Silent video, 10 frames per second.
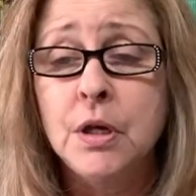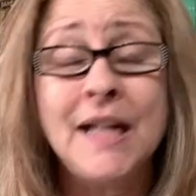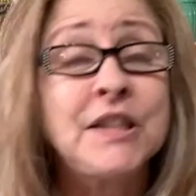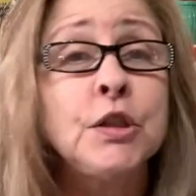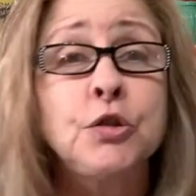
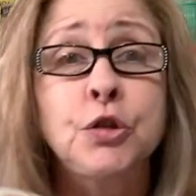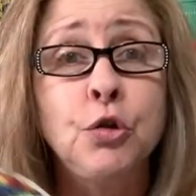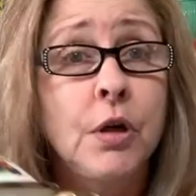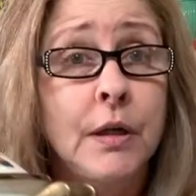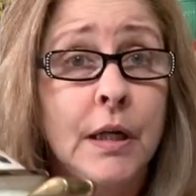It's in too
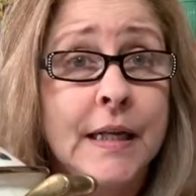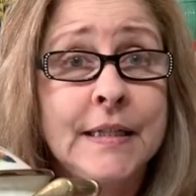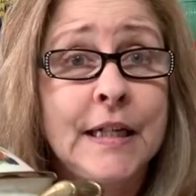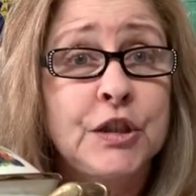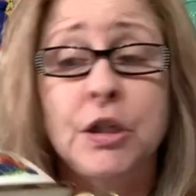good a
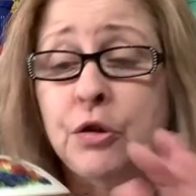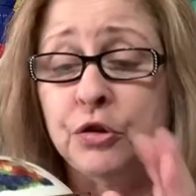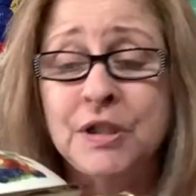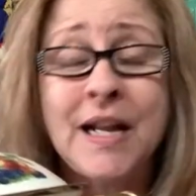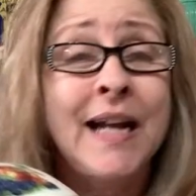condition.
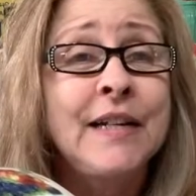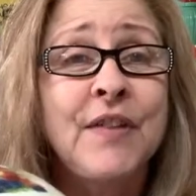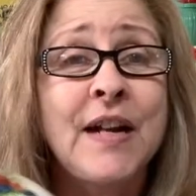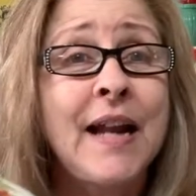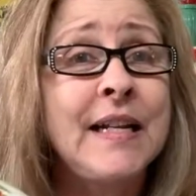There's not
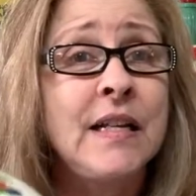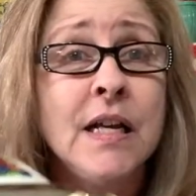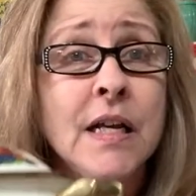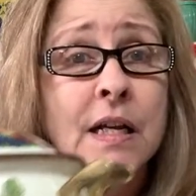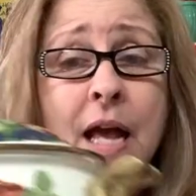even any
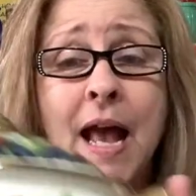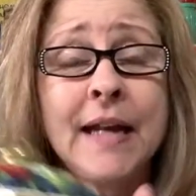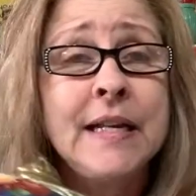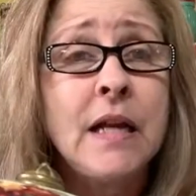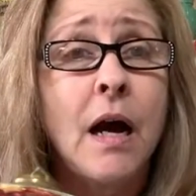
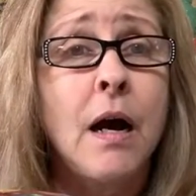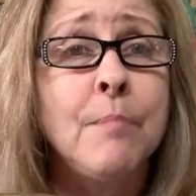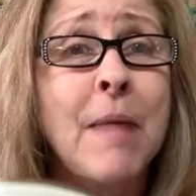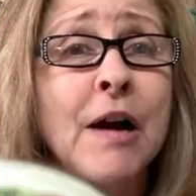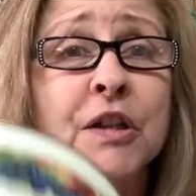any uh,
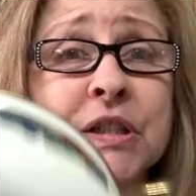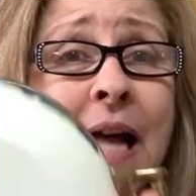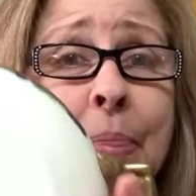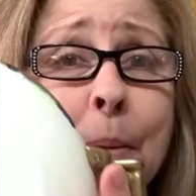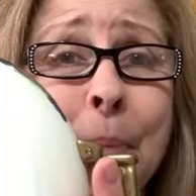marks
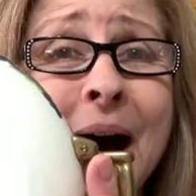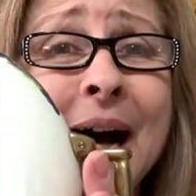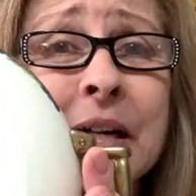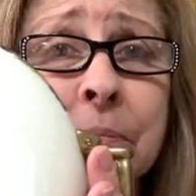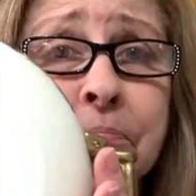on the
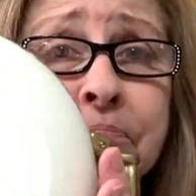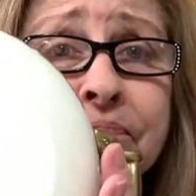bottom.